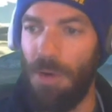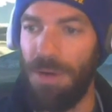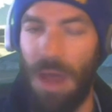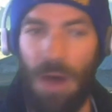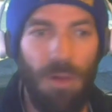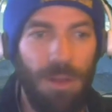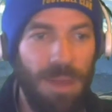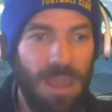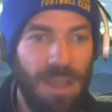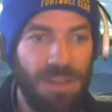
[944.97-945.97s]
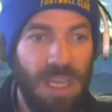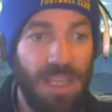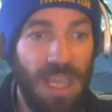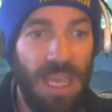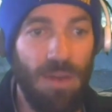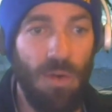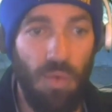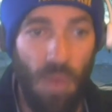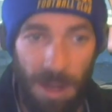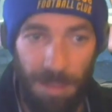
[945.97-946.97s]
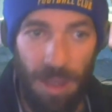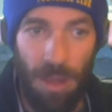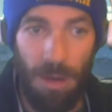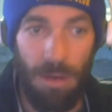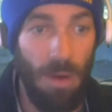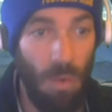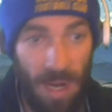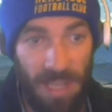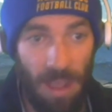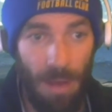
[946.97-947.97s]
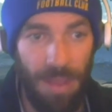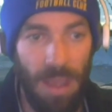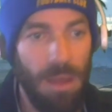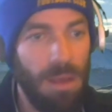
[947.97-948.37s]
Not only because he's incredibly good, when he's healthy,